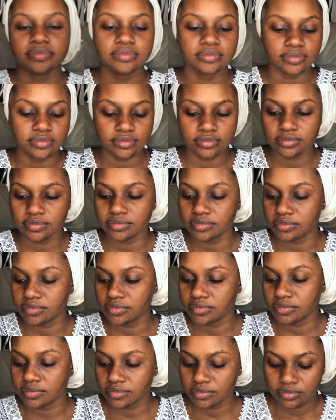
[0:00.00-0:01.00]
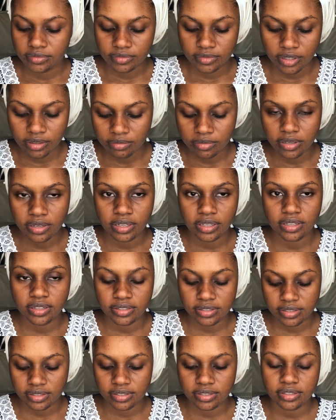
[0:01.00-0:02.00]
I'm starting up by applying
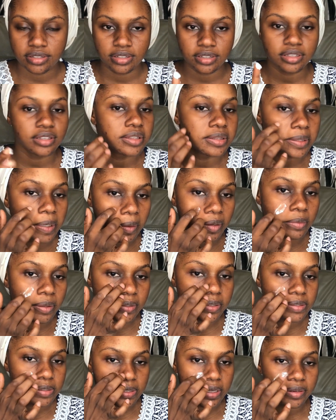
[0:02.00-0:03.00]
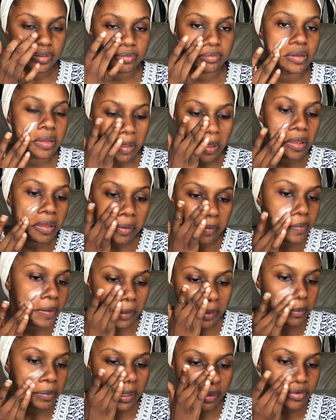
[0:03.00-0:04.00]
Pond. This is an oil control.
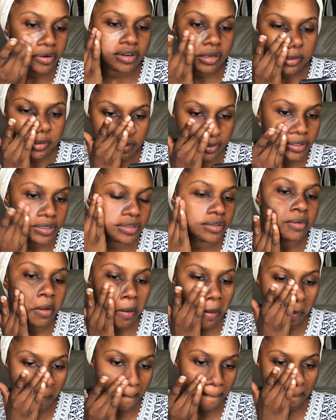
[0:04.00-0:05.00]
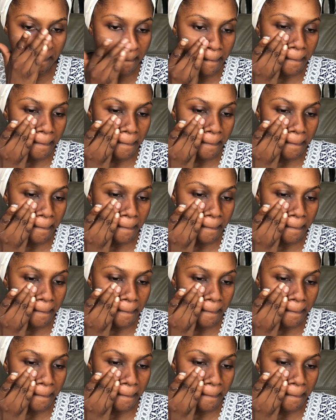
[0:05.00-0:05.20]
I'm putting it in my